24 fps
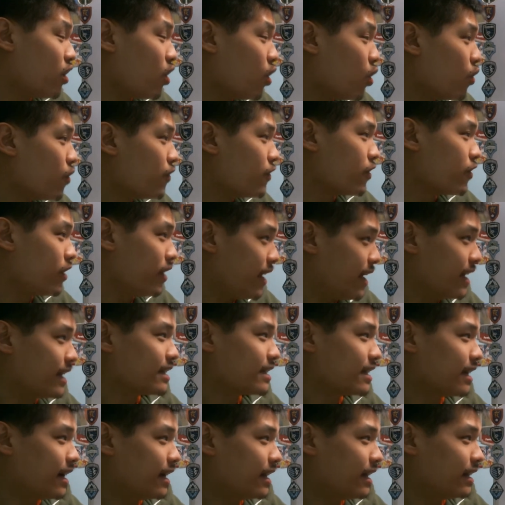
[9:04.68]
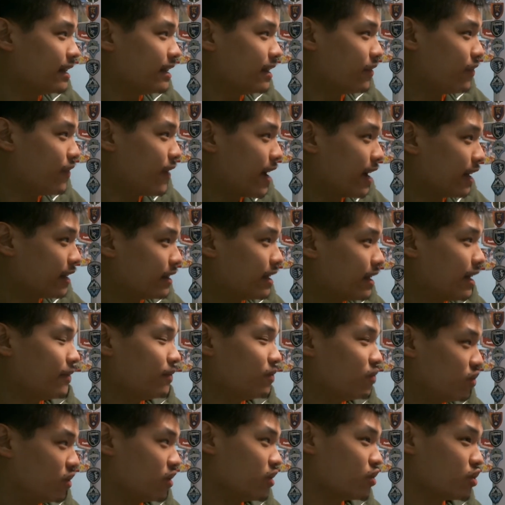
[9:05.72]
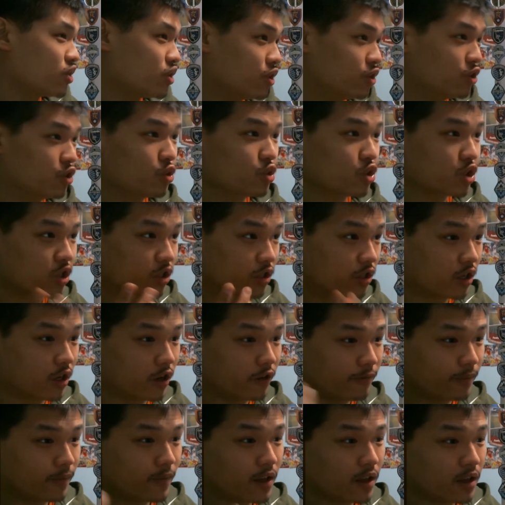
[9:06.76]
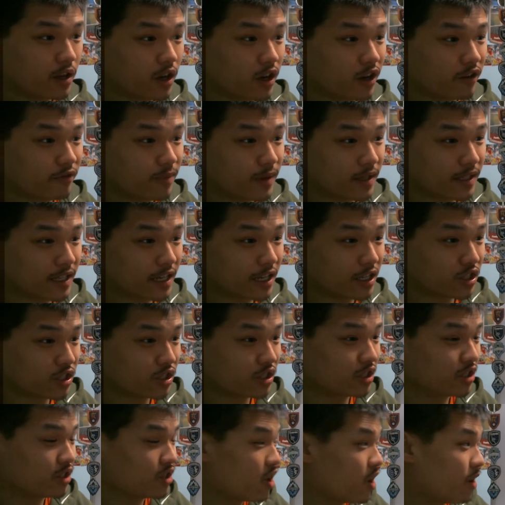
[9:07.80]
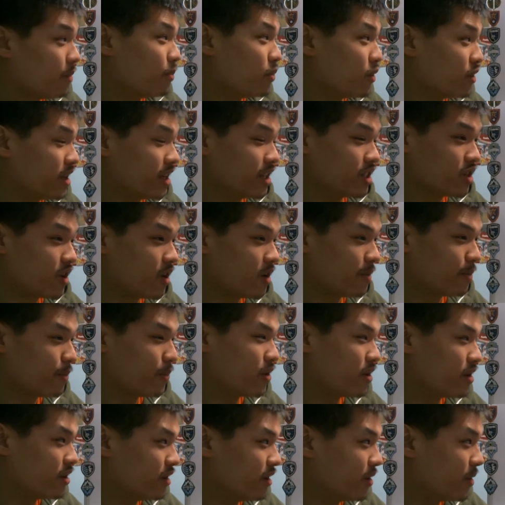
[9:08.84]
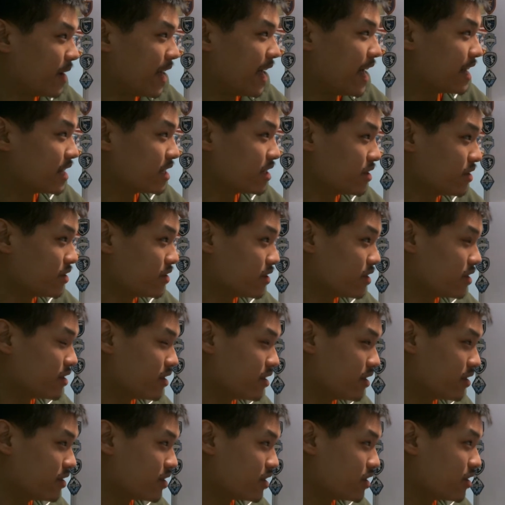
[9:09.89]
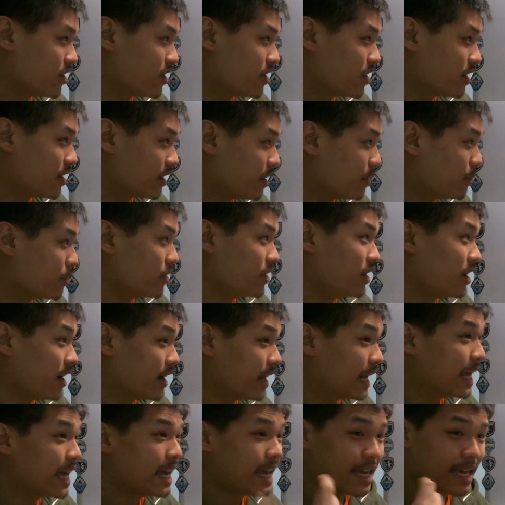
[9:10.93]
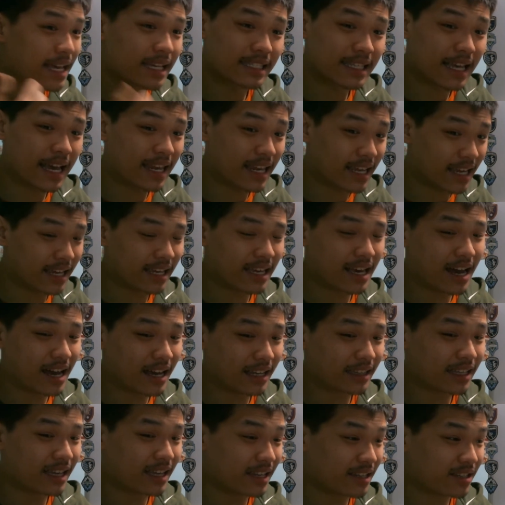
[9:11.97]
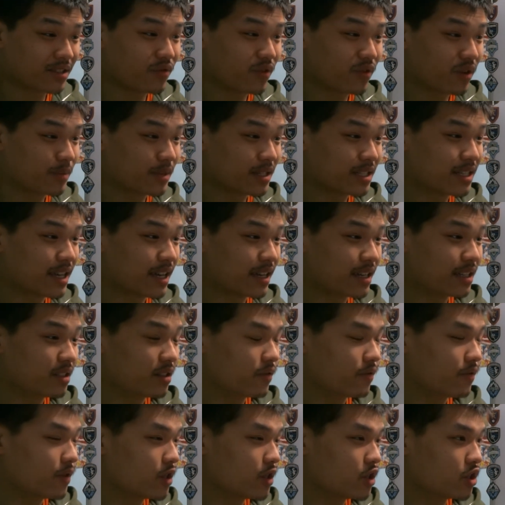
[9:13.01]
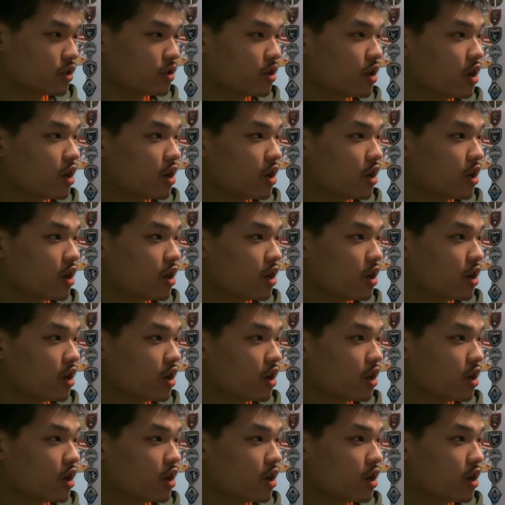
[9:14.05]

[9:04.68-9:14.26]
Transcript: overly excited the fact that their solution of potentially not putting Tom Barlow as their starting number nine is getting a guy that is from the second division